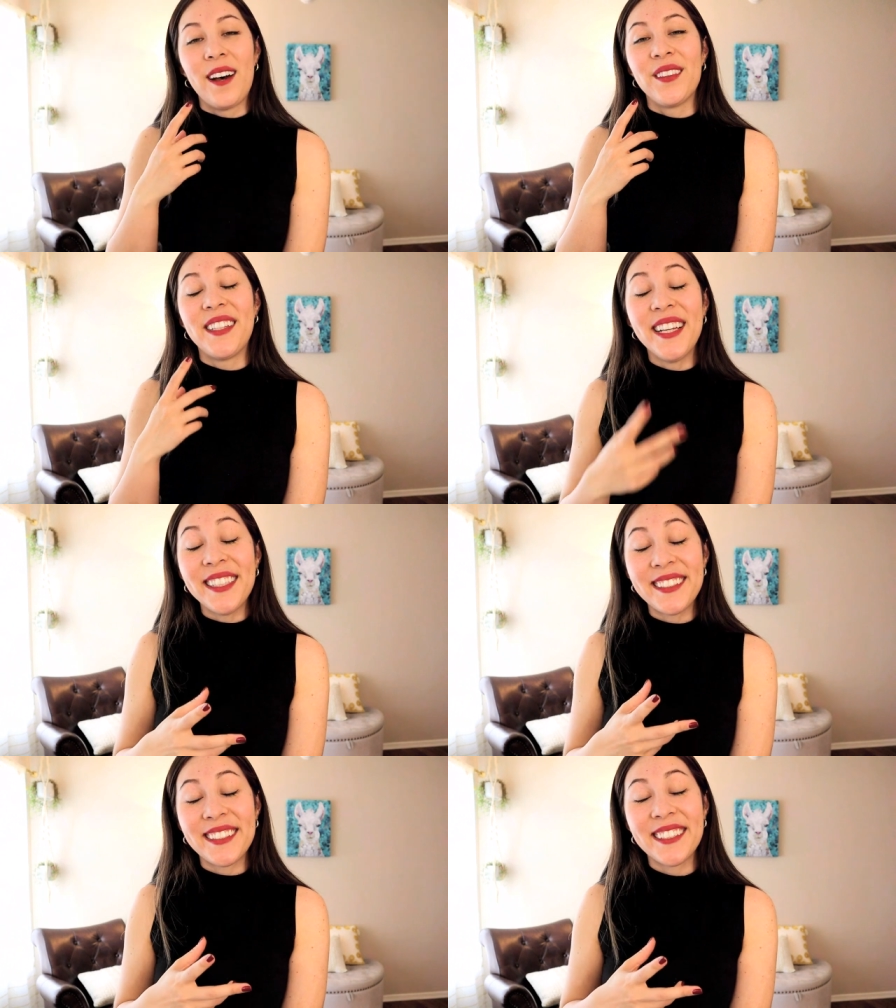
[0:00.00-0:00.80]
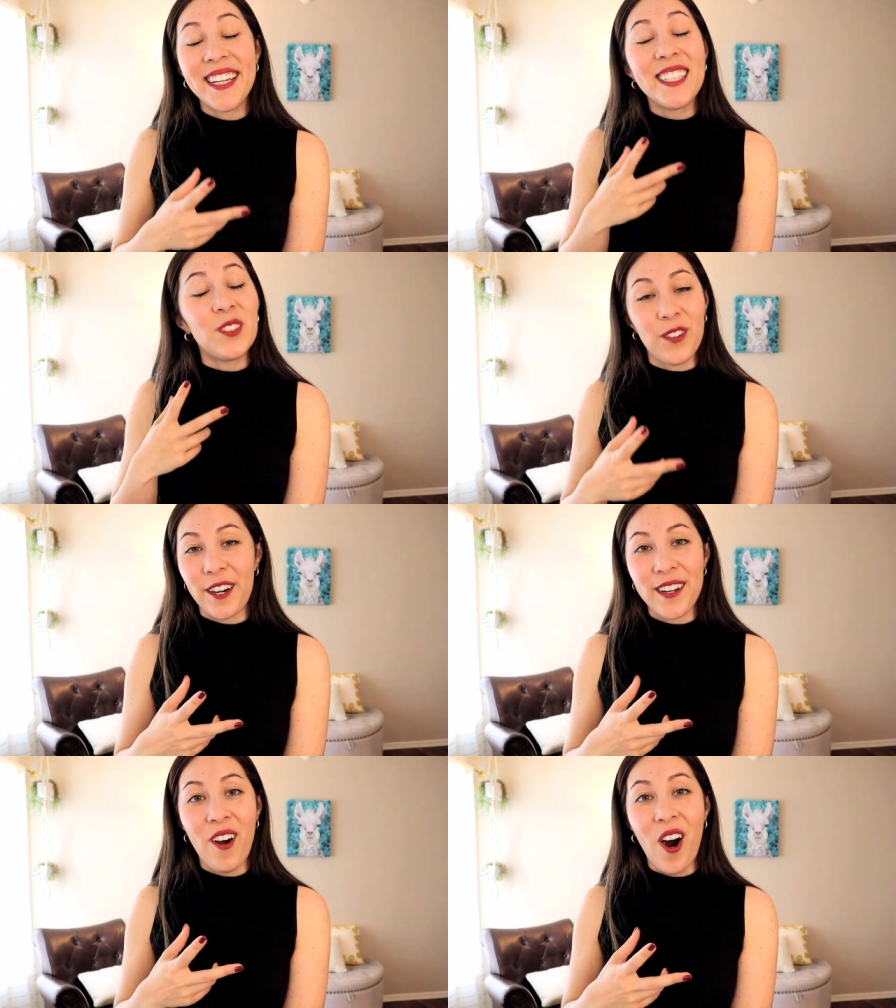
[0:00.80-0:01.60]
Now, this is
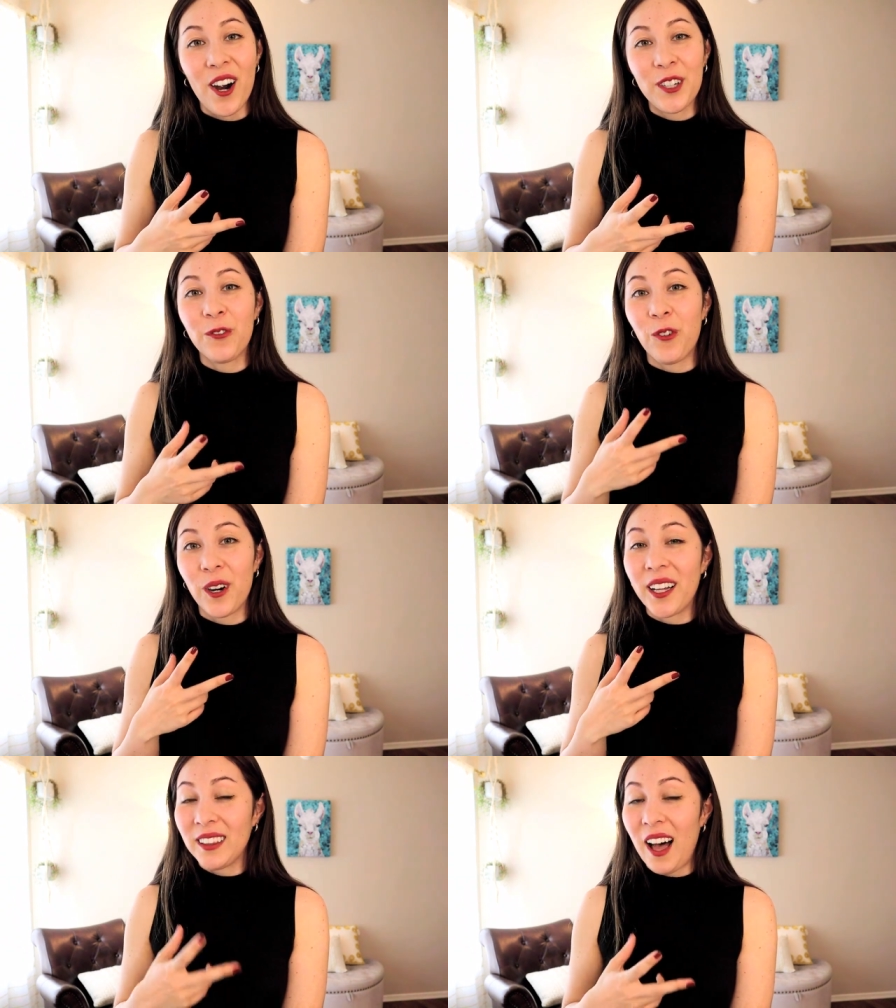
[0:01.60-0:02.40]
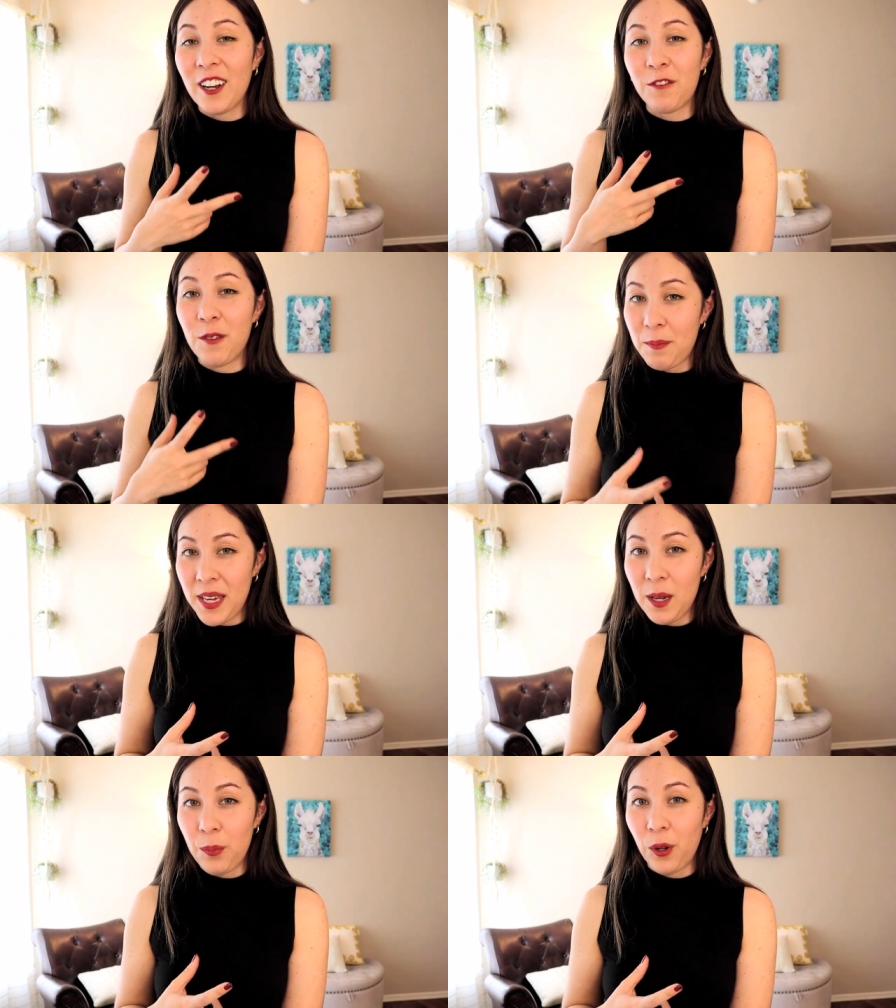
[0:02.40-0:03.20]
very hard for a lot of
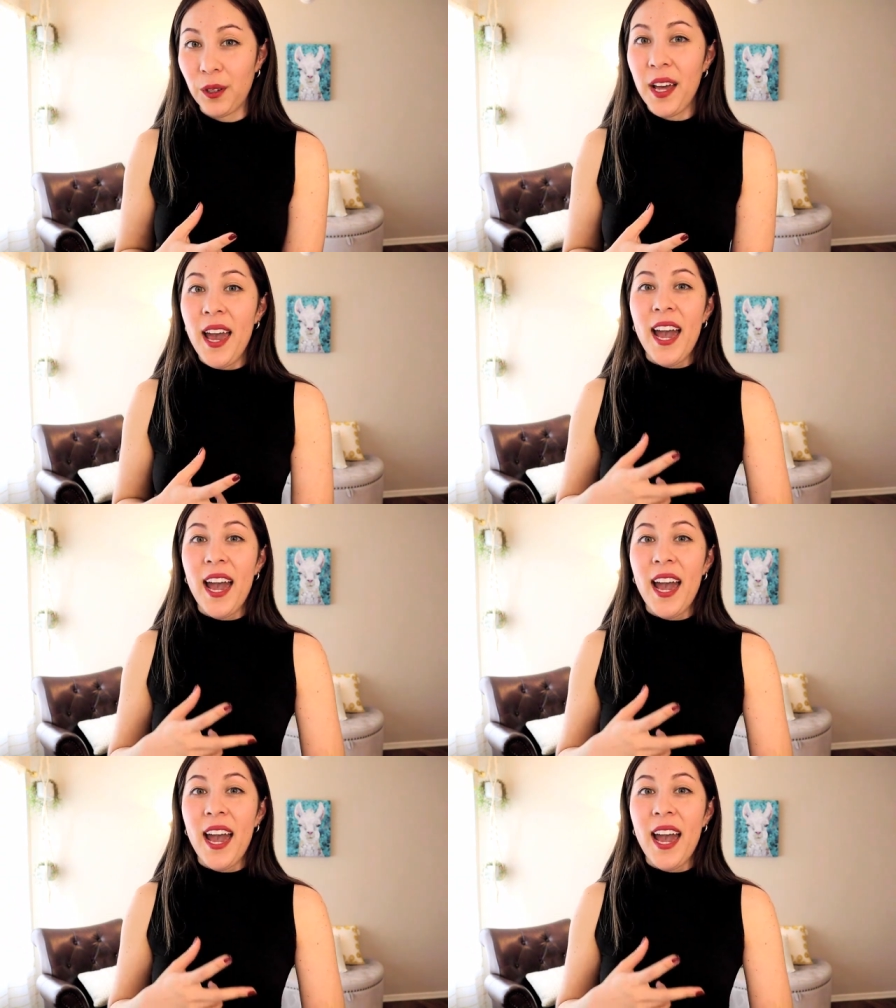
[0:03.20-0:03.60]
people.